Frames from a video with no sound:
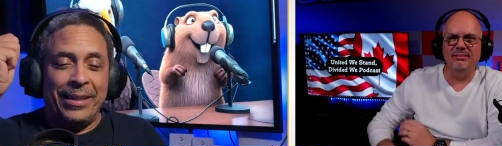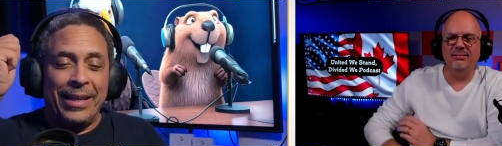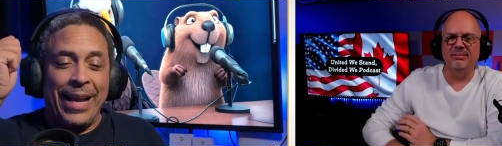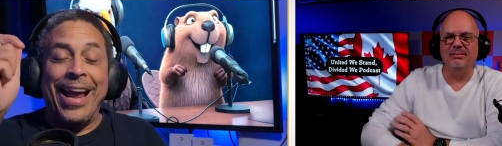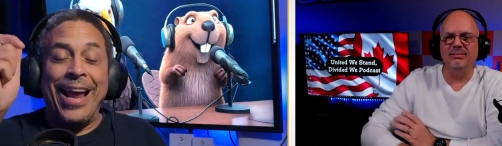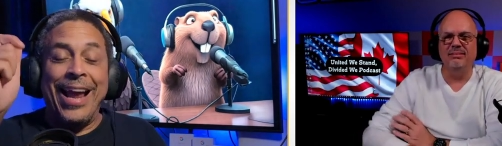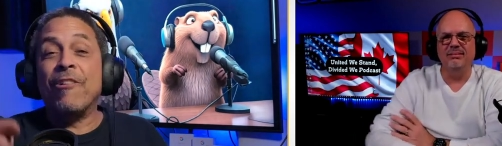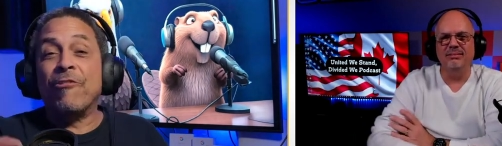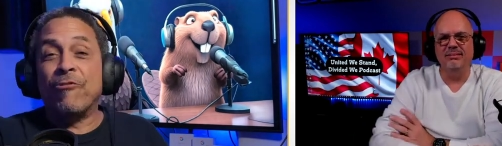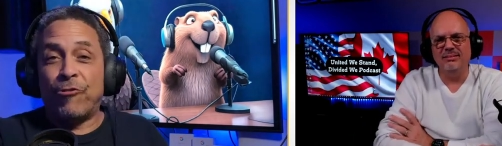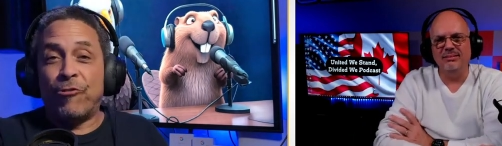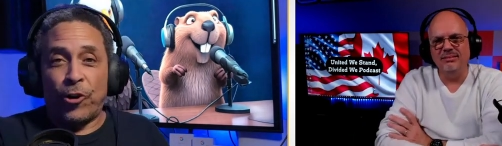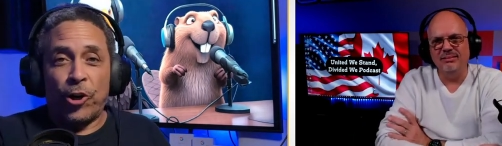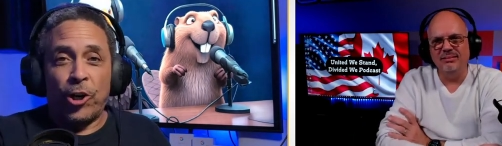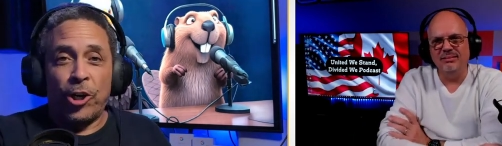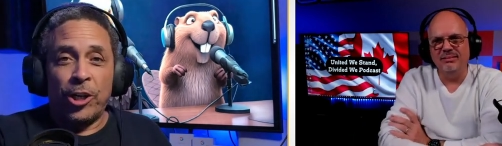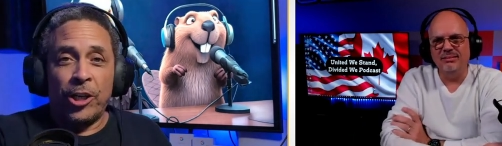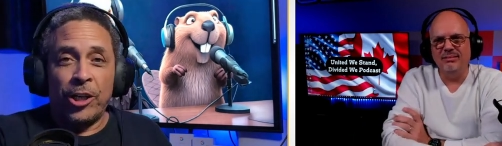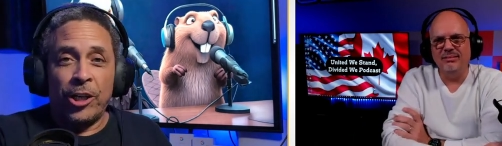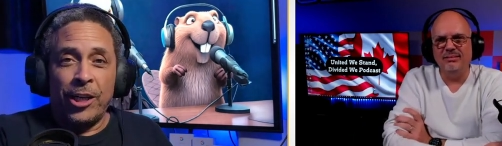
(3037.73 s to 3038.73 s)

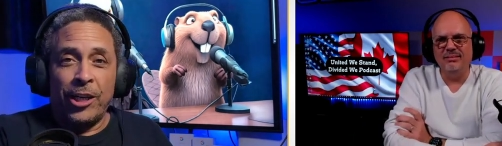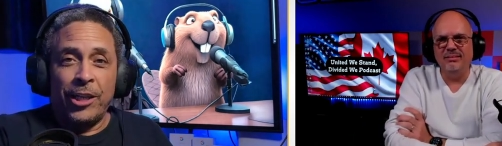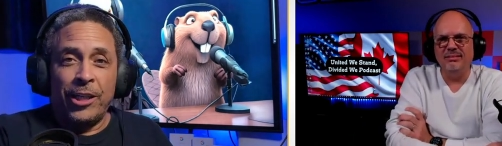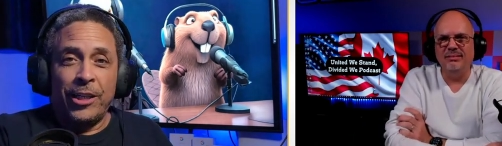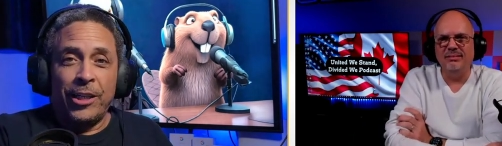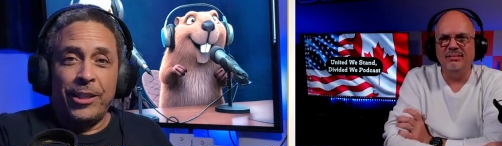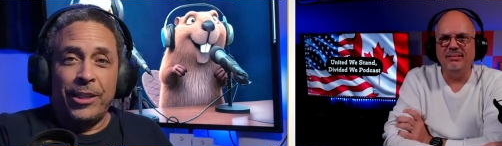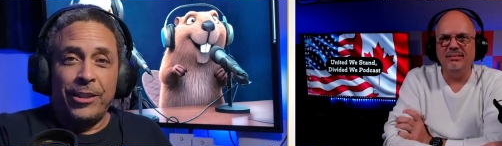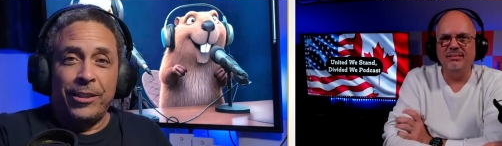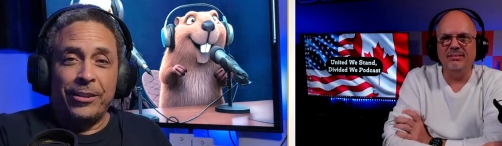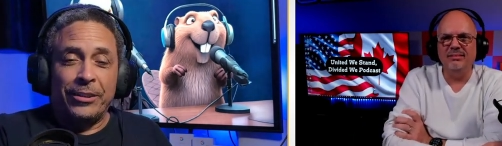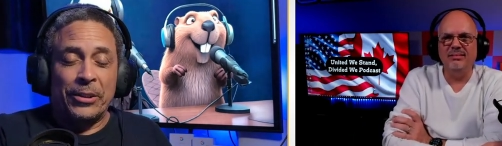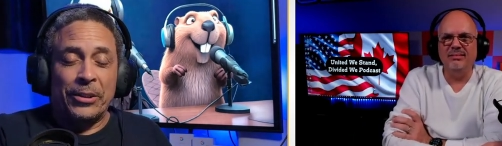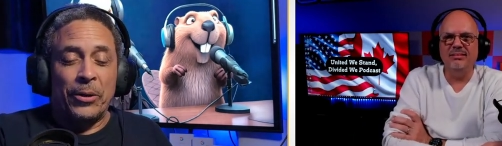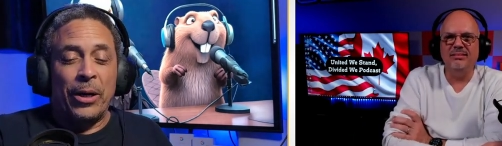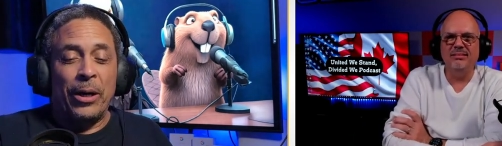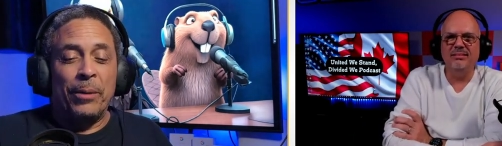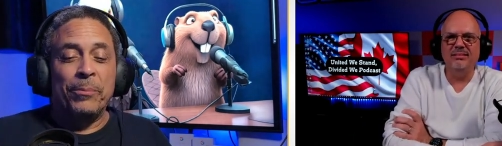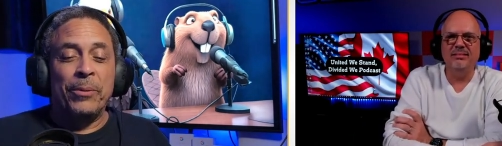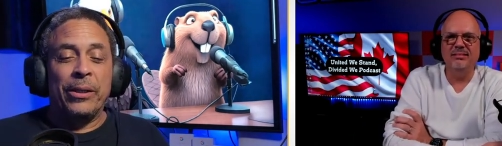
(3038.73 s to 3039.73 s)
Speaker 1: ever. So
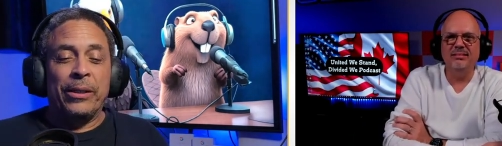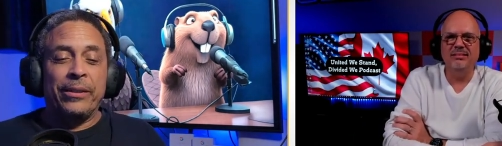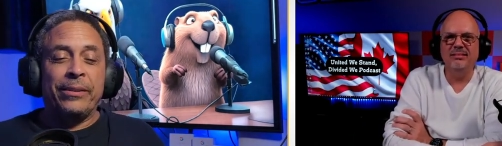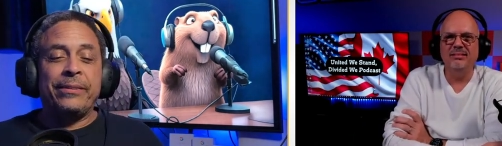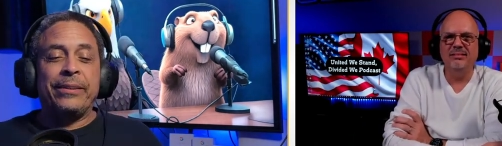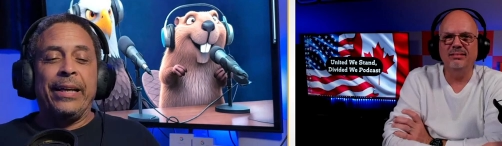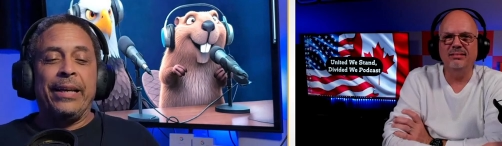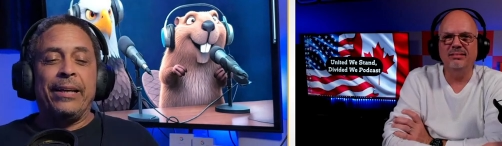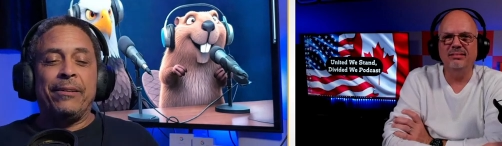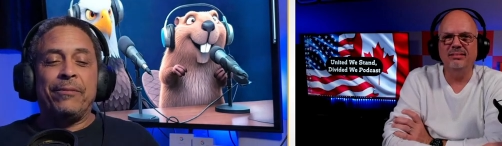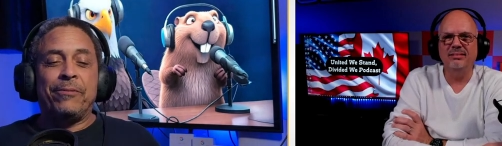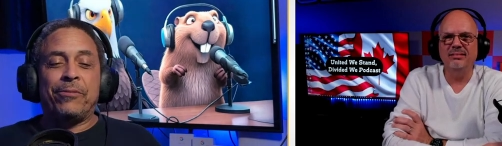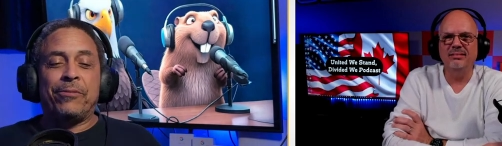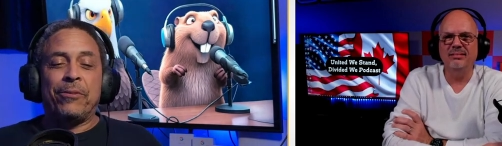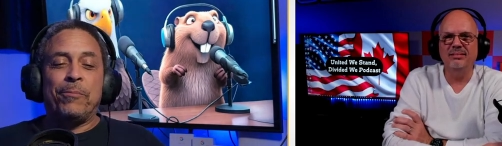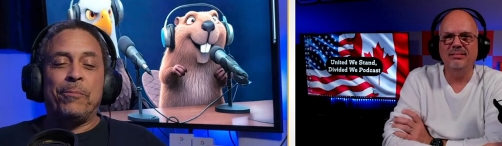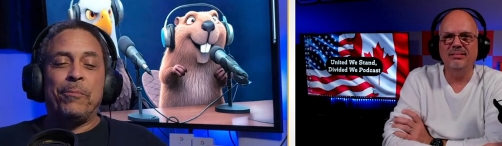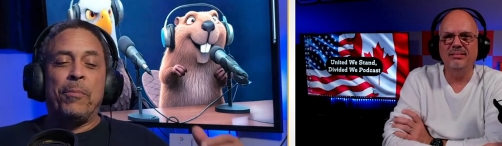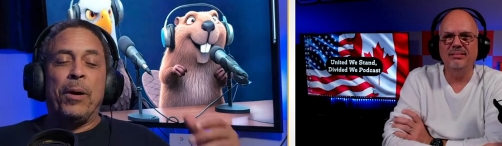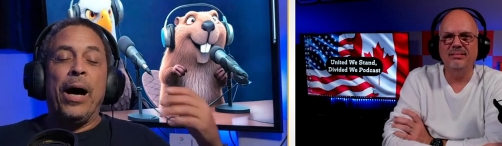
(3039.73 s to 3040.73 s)
I'm going to say it from
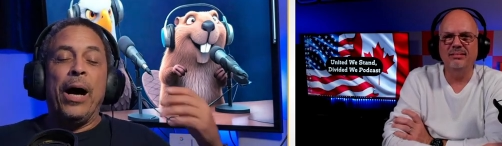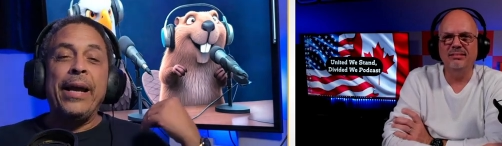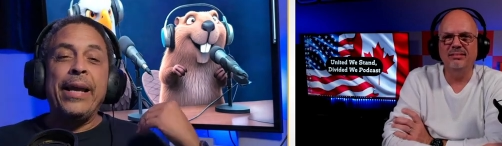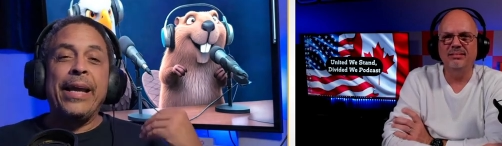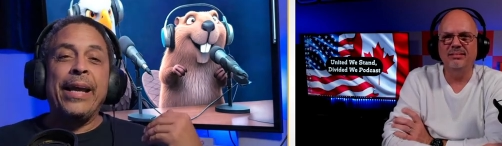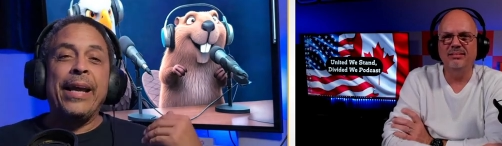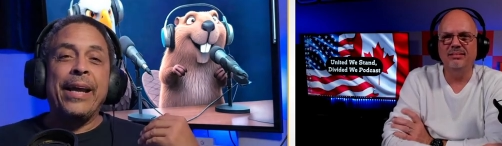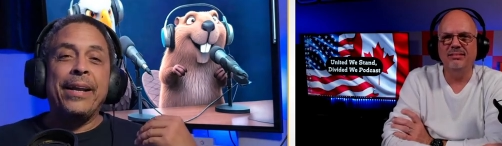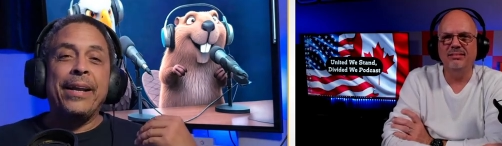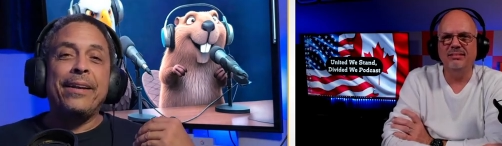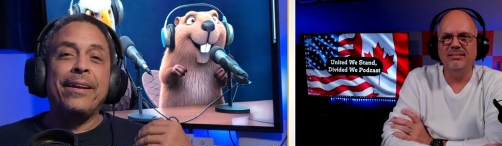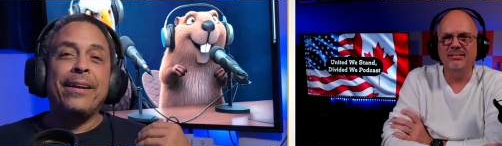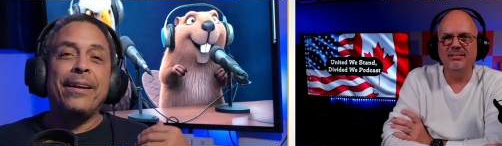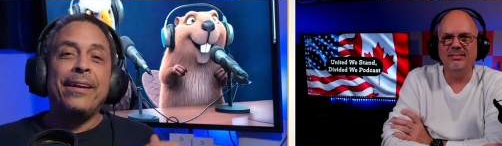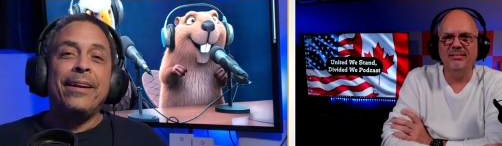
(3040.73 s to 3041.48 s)
my end.